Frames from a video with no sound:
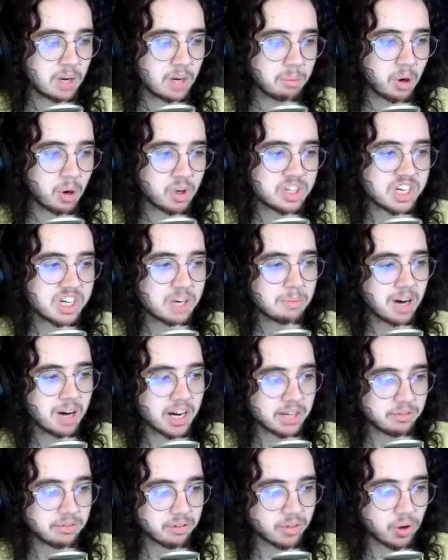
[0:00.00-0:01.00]
Paul
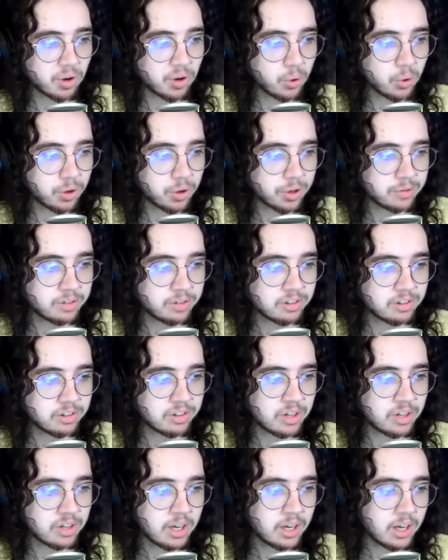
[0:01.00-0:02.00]
Giamatti for The Holdovers.
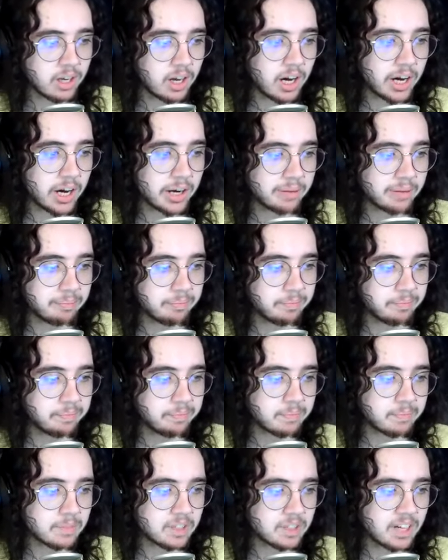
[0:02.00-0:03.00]
Um,
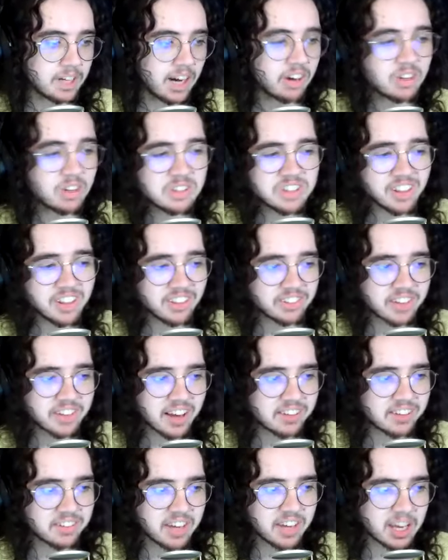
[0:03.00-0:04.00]
how do you say this
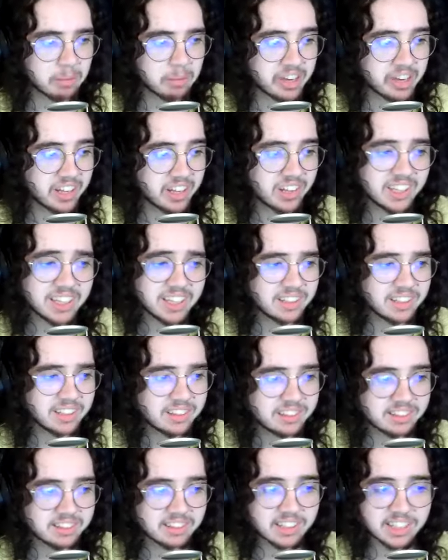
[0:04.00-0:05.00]
guy's name? Killian,
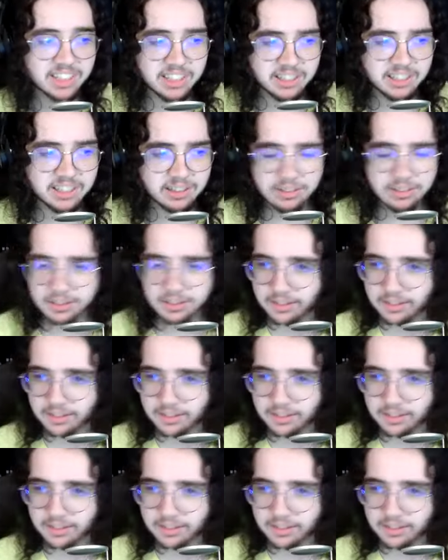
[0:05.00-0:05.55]
Cillian?